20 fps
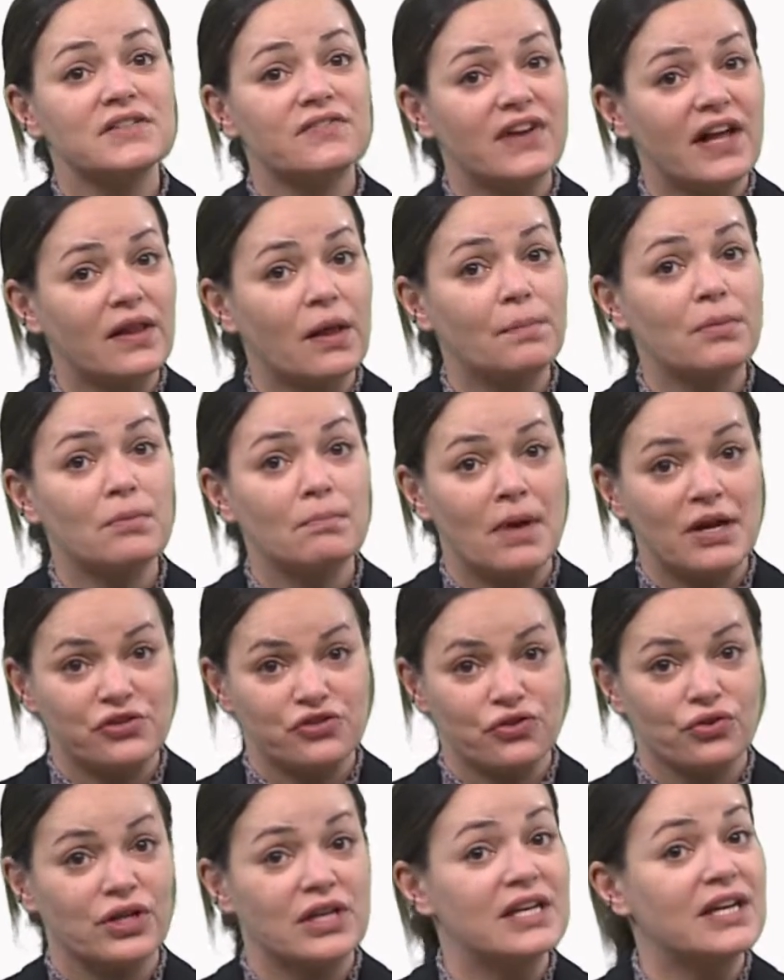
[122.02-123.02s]
develop, and
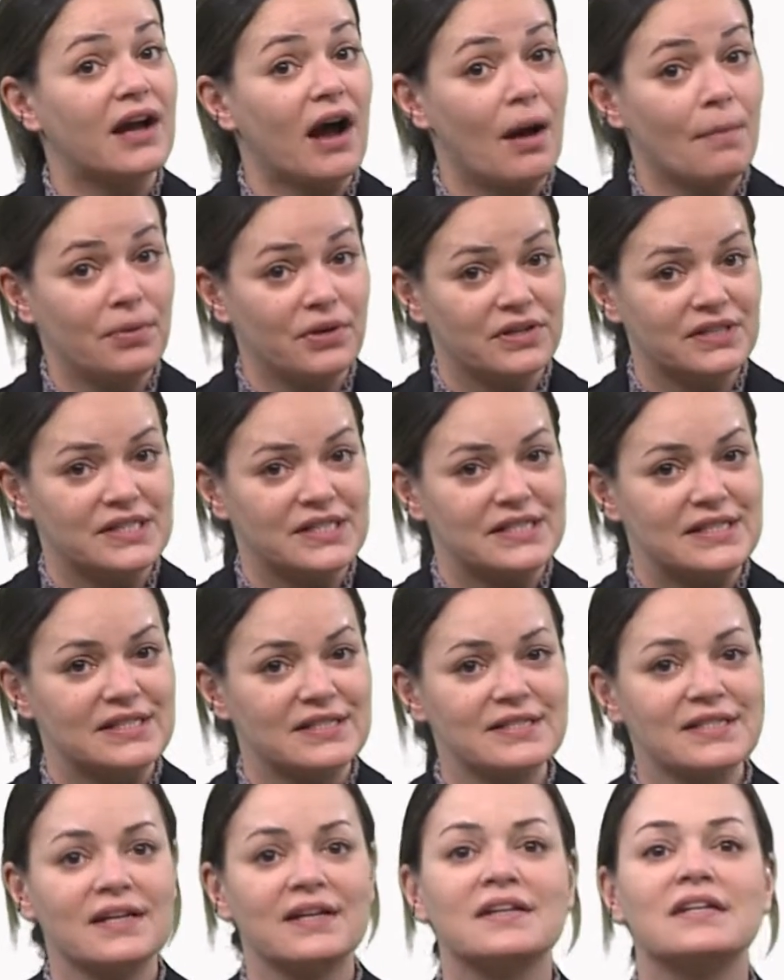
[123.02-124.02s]
measure key
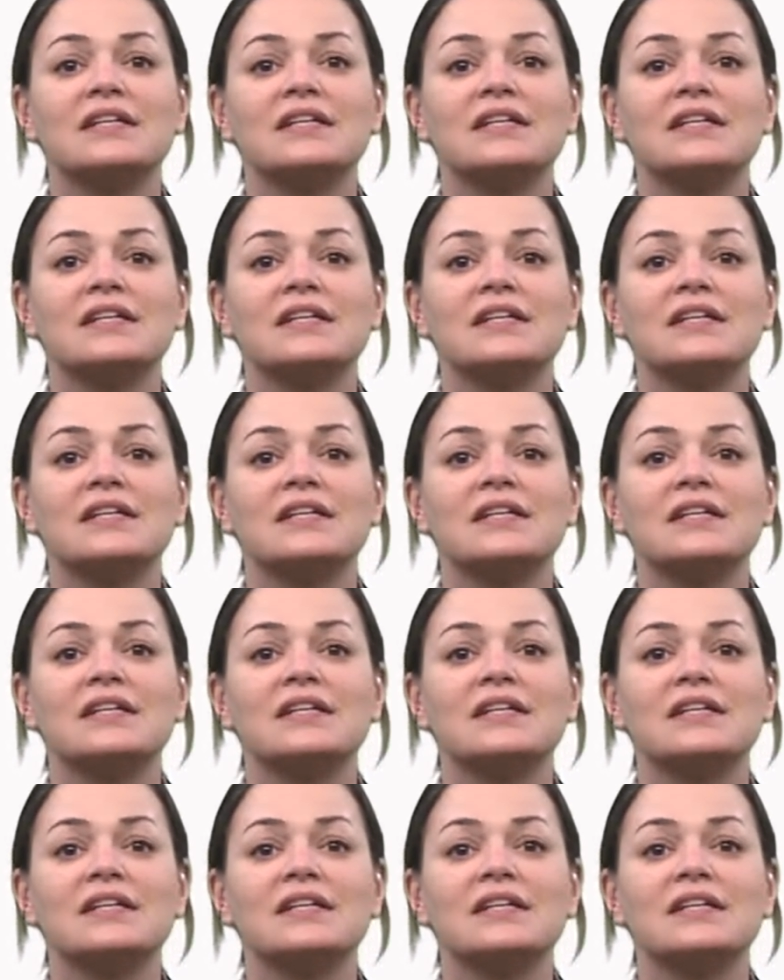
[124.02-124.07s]
competencies